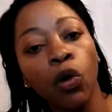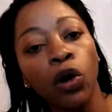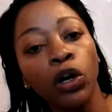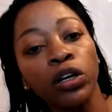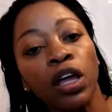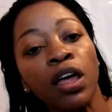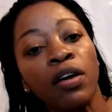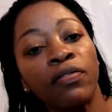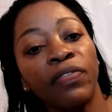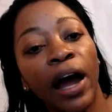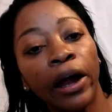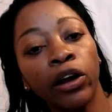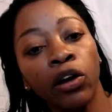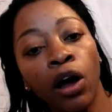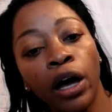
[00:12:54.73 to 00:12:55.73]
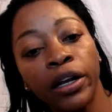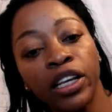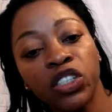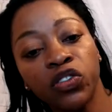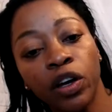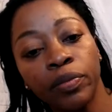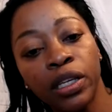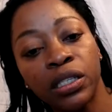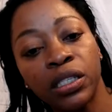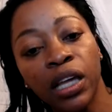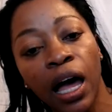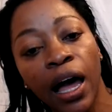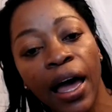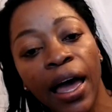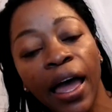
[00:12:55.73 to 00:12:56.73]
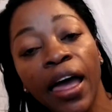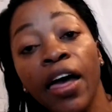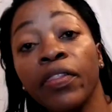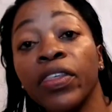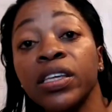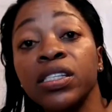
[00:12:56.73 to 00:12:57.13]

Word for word: poured fire on us from the sky.